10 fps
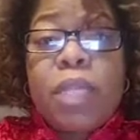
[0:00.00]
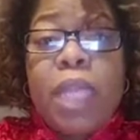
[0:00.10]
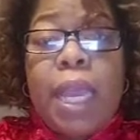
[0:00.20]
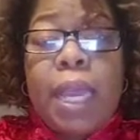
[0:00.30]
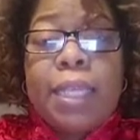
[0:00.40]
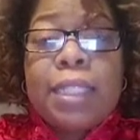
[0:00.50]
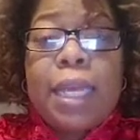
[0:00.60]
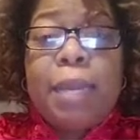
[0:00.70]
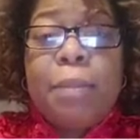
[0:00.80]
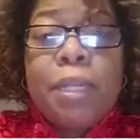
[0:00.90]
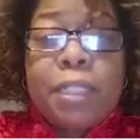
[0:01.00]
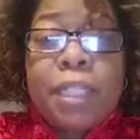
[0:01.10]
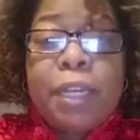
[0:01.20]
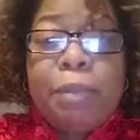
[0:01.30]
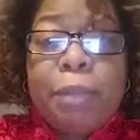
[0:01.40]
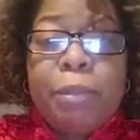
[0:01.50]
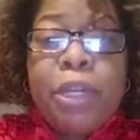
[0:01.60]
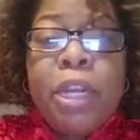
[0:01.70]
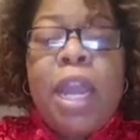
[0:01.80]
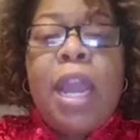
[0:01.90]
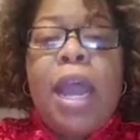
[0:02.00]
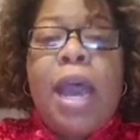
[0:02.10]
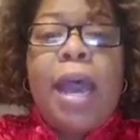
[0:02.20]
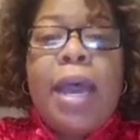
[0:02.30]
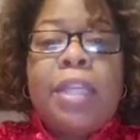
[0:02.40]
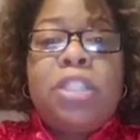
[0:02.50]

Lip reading: As a military member, I